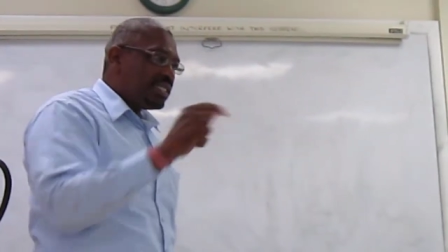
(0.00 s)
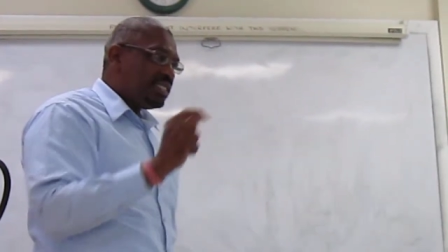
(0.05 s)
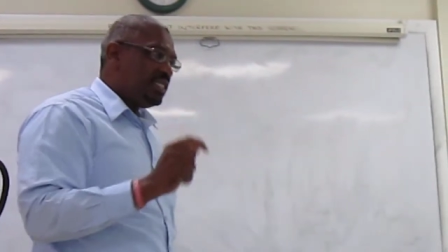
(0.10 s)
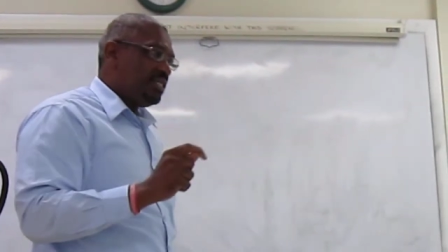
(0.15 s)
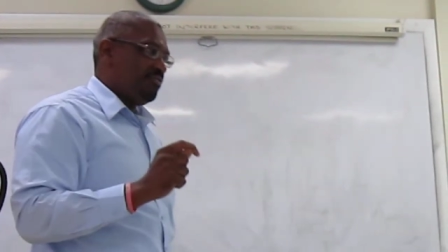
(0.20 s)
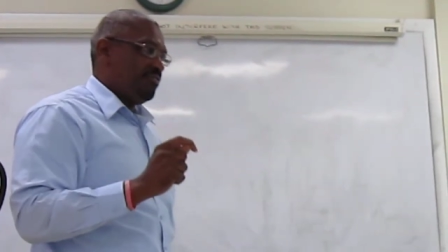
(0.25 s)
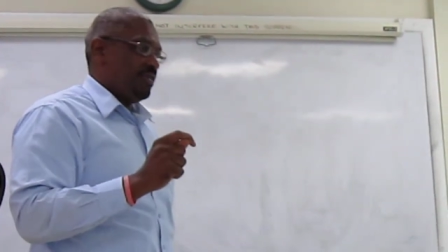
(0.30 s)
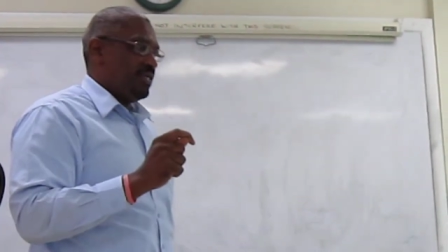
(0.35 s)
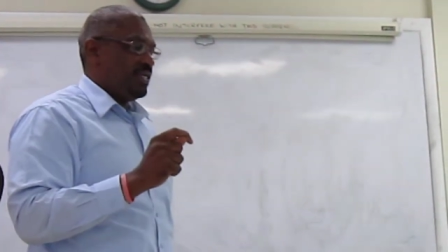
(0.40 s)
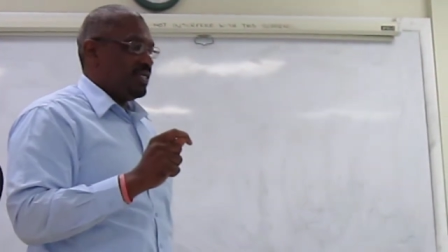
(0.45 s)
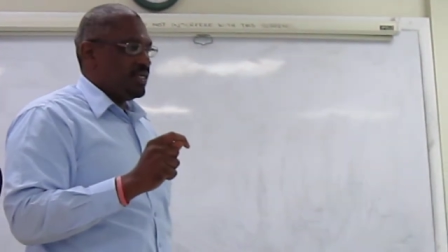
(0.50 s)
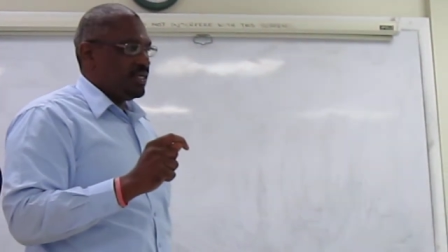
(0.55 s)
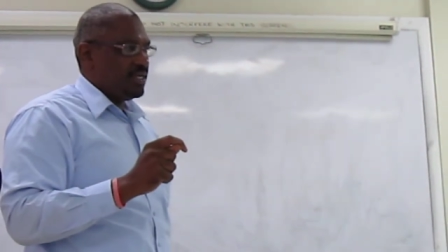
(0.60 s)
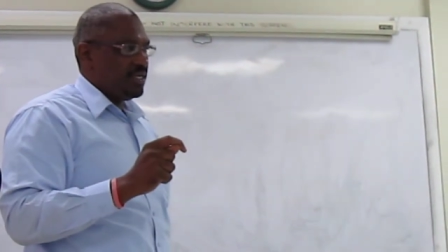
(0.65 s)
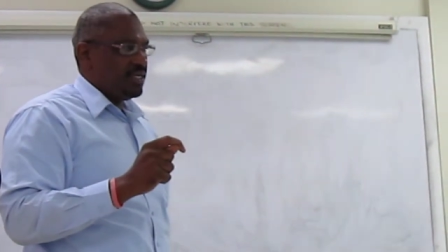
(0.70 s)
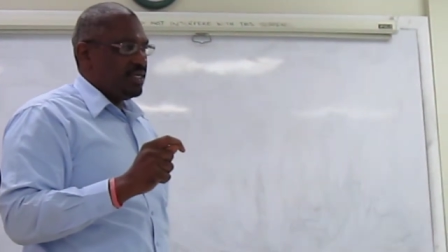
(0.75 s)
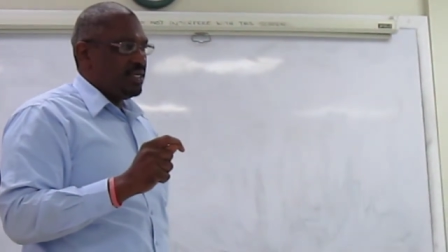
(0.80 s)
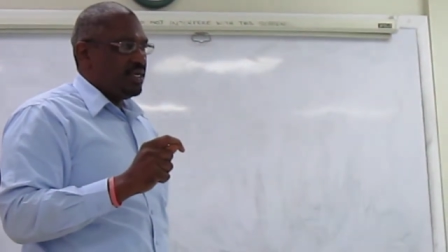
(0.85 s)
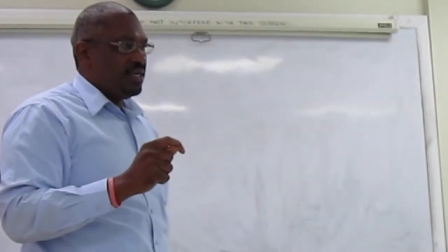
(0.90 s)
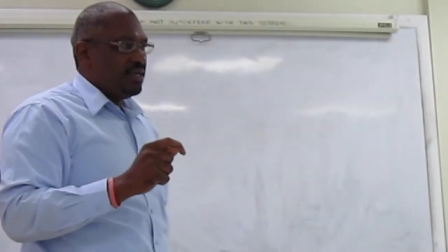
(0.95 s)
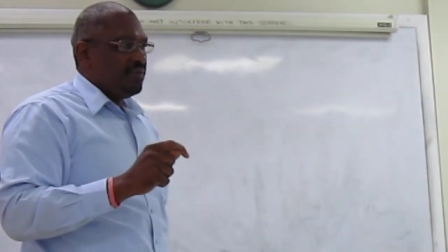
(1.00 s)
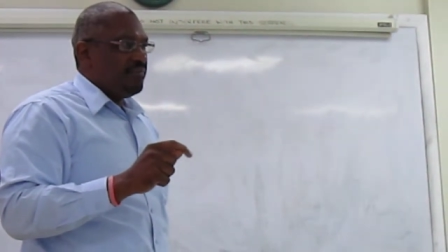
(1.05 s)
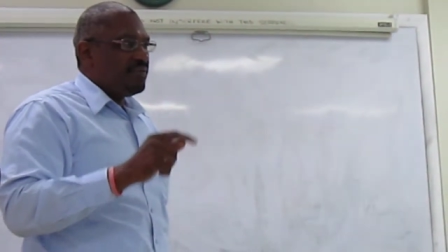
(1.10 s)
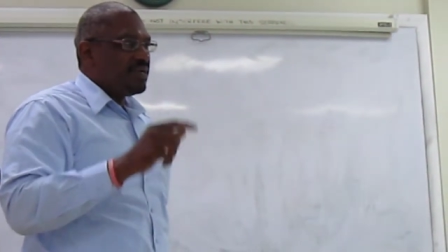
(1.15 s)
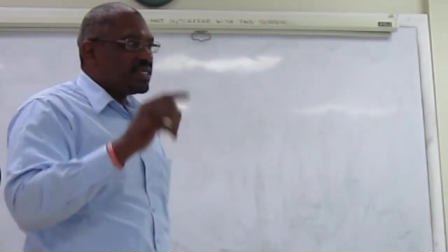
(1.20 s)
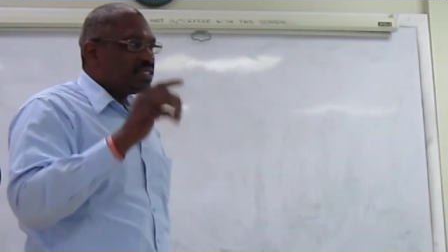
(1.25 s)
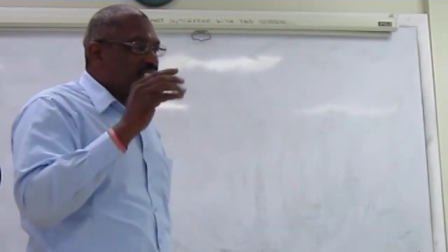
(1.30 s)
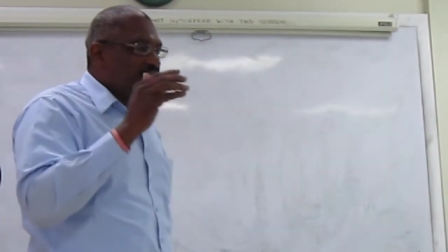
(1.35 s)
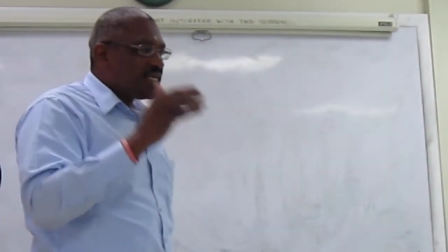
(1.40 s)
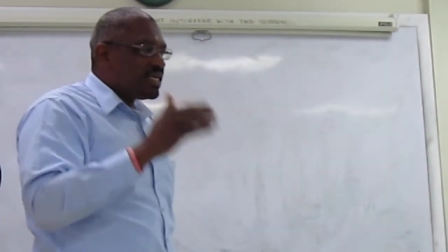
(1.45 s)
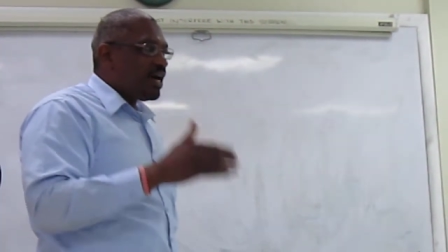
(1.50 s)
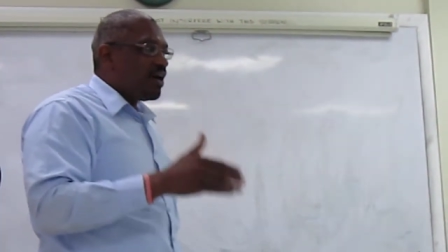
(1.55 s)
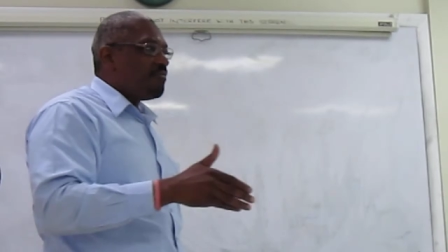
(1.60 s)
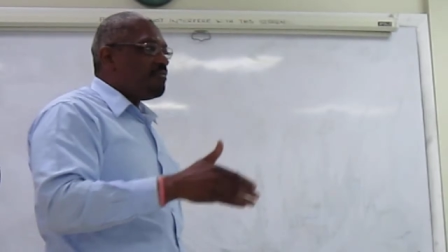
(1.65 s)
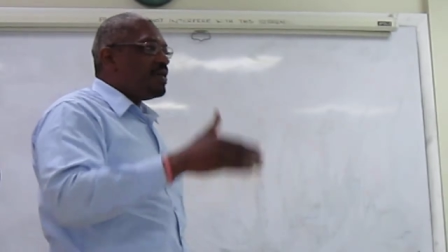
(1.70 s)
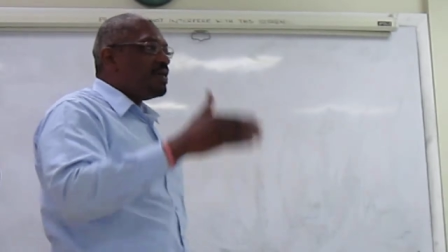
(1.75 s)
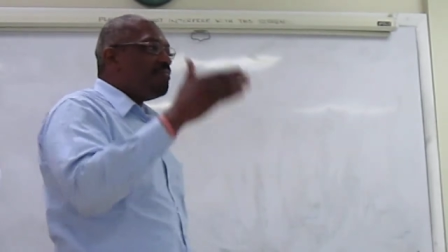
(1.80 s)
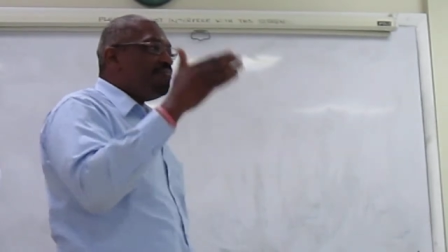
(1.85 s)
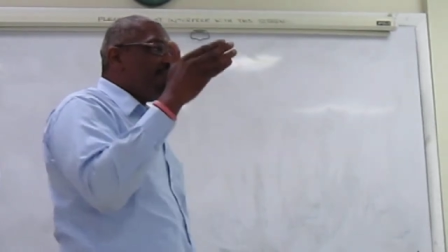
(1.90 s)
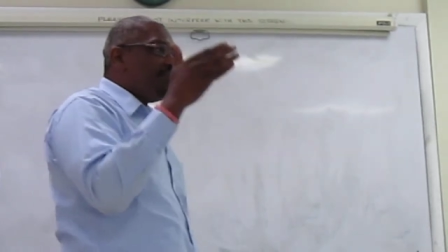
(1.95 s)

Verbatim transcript: TV because the government